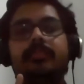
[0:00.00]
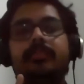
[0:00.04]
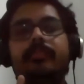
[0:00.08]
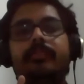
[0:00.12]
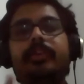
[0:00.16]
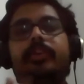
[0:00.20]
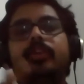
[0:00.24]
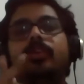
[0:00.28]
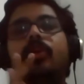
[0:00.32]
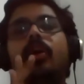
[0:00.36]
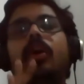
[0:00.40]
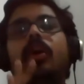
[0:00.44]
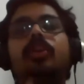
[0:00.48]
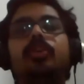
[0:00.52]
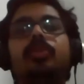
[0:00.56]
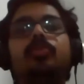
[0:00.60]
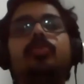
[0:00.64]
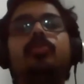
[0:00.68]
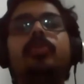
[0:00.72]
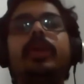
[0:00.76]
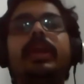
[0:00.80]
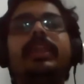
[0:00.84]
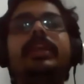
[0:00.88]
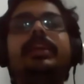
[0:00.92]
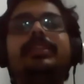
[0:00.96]
We do not
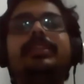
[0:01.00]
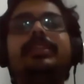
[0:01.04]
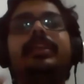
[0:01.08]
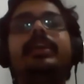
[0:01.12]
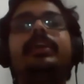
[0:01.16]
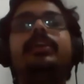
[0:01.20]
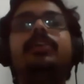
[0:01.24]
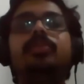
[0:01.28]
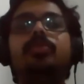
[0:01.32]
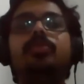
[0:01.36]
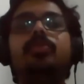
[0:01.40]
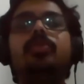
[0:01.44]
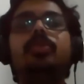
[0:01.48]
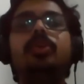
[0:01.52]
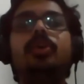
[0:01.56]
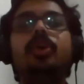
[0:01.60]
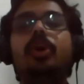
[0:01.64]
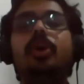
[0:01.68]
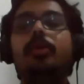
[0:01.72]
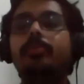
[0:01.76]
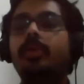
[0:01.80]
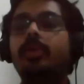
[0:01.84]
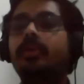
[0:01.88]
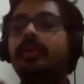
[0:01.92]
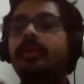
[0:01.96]
do anything to
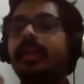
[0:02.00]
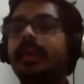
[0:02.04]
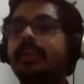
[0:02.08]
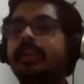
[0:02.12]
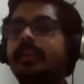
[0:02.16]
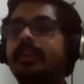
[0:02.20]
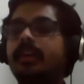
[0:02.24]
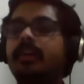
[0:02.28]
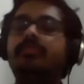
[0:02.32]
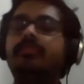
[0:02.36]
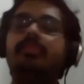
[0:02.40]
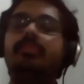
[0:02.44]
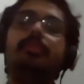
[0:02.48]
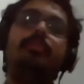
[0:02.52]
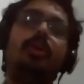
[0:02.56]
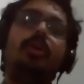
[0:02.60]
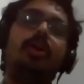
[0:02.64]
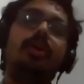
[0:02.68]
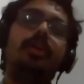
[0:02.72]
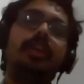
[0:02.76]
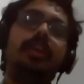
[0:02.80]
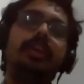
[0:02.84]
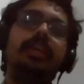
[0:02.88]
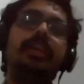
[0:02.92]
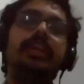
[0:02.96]
protect our
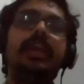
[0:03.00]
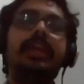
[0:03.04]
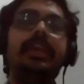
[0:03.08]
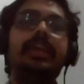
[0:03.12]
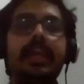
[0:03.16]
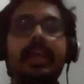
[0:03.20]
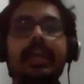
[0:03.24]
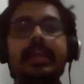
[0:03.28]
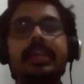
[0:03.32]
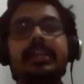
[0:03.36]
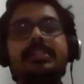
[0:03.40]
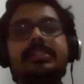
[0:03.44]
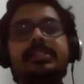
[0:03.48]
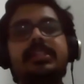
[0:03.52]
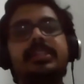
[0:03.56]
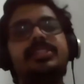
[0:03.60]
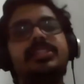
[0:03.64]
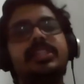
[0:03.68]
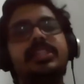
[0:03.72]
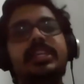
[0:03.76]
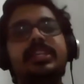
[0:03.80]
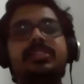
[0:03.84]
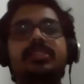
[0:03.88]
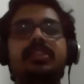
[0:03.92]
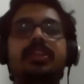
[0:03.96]
body against the
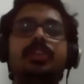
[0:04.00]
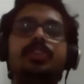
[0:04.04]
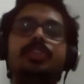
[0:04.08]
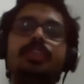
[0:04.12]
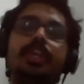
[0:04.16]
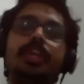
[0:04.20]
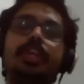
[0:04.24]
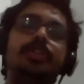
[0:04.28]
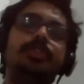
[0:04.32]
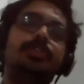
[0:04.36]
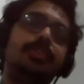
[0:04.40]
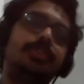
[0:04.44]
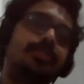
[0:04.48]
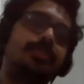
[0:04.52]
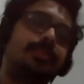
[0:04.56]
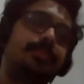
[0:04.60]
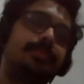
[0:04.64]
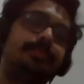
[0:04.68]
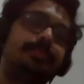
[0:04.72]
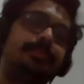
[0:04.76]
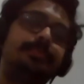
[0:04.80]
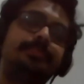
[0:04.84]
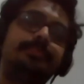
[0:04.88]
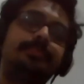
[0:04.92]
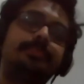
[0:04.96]
seasonal changes.
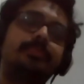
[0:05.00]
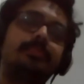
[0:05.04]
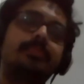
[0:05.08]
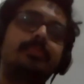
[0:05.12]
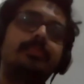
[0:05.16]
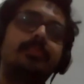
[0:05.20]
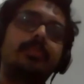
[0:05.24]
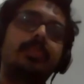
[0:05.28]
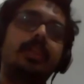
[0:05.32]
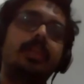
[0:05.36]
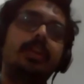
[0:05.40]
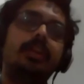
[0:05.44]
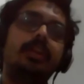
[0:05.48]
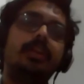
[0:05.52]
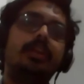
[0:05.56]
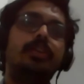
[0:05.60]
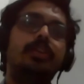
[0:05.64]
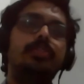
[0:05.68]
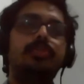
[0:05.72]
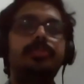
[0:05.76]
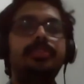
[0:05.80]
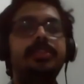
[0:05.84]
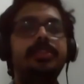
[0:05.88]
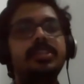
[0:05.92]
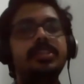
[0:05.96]

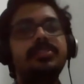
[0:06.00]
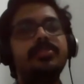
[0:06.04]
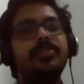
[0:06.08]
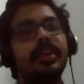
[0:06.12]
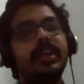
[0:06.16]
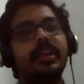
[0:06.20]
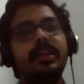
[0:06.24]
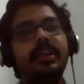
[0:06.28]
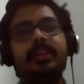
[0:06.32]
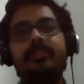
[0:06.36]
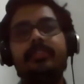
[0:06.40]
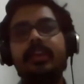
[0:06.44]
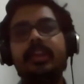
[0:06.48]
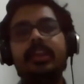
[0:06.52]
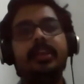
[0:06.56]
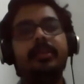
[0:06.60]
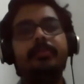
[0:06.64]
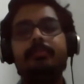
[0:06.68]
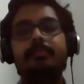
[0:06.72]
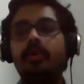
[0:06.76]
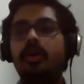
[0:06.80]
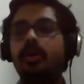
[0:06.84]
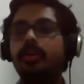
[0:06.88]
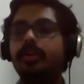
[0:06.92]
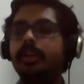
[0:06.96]
So this is really, really
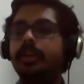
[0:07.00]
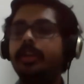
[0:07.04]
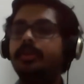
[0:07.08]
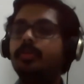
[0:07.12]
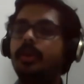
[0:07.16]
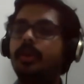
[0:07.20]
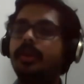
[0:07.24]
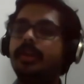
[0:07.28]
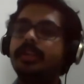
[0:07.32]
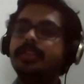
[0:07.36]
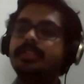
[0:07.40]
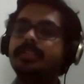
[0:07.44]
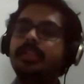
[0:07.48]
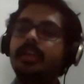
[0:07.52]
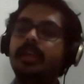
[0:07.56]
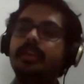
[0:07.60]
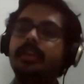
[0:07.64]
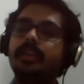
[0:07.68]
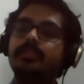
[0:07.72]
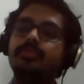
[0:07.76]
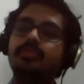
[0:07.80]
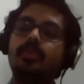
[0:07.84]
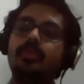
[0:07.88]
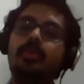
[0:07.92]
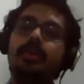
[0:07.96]
important to understand.
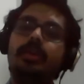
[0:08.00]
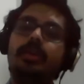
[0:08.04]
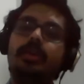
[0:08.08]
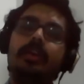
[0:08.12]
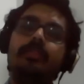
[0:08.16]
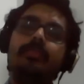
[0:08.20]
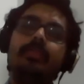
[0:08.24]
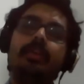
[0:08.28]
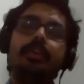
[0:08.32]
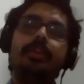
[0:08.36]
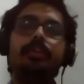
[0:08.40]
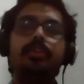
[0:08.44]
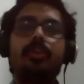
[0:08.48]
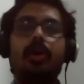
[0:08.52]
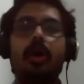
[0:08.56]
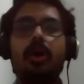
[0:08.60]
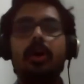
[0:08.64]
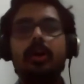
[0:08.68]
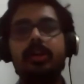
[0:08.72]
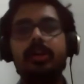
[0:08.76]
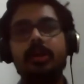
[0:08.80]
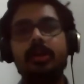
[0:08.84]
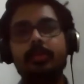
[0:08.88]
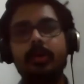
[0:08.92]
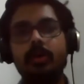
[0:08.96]
So when you
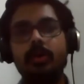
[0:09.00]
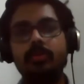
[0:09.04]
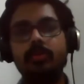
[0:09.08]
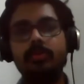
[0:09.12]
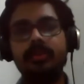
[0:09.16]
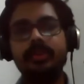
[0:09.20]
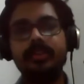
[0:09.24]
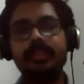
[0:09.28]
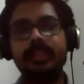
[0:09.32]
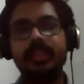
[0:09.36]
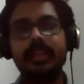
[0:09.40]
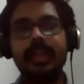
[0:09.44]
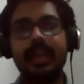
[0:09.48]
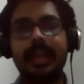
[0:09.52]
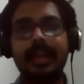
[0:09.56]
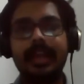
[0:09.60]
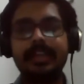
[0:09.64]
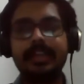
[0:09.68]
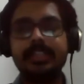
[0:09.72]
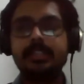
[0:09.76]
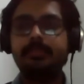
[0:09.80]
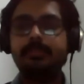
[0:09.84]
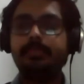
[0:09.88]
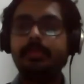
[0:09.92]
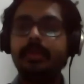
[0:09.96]
talk about the
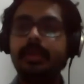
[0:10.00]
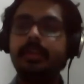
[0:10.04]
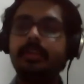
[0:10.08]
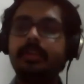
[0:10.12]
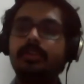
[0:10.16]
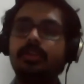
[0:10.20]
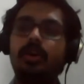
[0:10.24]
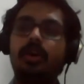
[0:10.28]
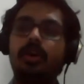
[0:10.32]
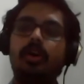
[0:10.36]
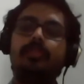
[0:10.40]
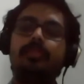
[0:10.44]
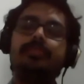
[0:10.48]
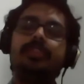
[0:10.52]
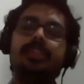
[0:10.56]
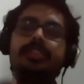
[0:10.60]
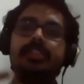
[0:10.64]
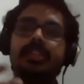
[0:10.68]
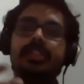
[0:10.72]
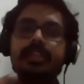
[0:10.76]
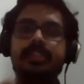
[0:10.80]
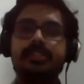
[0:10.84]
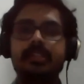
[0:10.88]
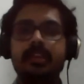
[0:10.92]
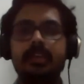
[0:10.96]
aspect of the
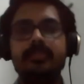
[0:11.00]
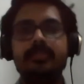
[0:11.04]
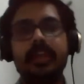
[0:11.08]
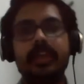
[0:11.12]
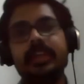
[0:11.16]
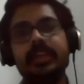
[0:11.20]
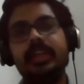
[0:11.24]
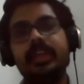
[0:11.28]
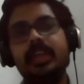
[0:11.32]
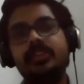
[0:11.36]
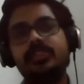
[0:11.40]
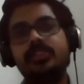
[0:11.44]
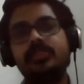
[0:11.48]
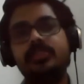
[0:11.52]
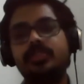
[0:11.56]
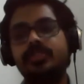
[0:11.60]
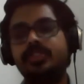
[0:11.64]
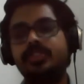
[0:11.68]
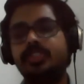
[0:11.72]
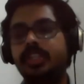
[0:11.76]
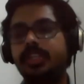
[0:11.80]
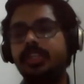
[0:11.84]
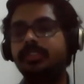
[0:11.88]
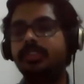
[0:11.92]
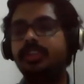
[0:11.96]
seasonal variations or
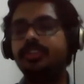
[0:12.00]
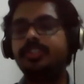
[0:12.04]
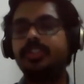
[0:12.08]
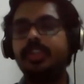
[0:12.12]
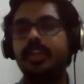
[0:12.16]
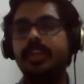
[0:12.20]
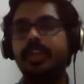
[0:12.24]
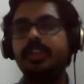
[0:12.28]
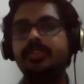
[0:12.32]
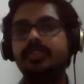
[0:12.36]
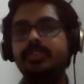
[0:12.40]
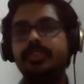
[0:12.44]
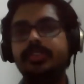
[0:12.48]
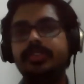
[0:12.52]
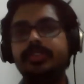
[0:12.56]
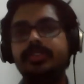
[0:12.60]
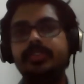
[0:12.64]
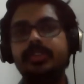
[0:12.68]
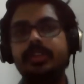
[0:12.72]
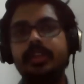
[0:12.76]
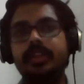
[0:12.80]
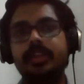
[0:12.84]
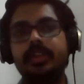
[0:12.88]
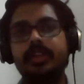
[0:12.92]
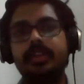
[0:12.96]
seasonal
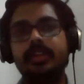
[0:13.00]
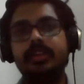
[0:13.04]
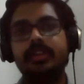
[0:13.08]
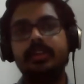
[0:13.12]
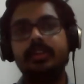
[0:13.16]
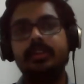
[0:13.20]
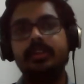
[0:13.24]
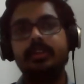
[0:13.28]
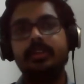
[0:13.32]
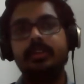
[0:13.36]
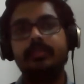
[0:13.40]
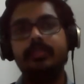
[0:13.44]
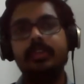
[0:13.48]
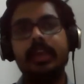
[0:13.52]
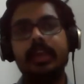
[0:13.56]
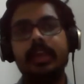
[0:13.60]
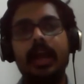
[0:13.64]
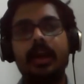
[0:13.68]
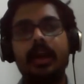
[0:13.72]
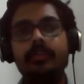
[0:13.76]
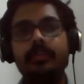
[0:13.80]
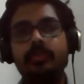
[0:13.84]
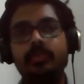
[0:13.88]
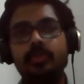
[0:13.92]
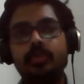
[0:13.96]
changes, we
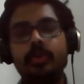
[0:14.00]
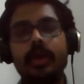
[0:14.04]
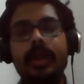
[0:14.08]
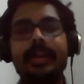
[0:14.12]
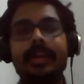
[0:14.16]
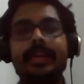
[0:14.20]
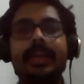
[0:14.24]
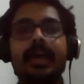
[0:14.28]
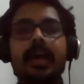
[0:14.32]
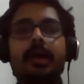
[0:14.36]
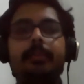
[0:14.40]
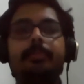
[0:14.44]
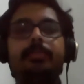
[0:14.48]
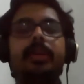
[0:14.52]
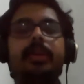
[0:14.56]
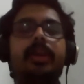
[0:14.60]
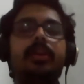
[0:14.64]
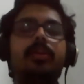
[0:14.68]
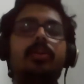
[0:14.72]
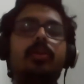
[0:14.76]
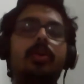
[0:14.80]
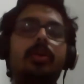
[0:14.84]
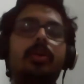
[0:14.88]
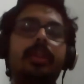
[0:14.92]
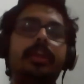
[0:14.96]
have to adapt
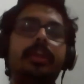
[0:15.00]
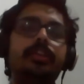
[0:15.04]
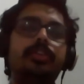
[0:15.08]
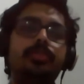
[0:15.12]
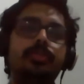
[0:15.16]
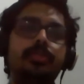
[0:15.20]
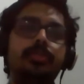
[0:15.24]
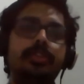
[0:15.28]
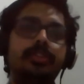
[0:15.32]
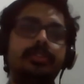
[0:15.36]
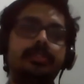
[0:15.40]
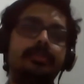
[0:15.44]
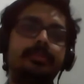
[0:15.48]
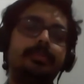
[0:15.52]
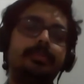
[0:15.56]
according to it.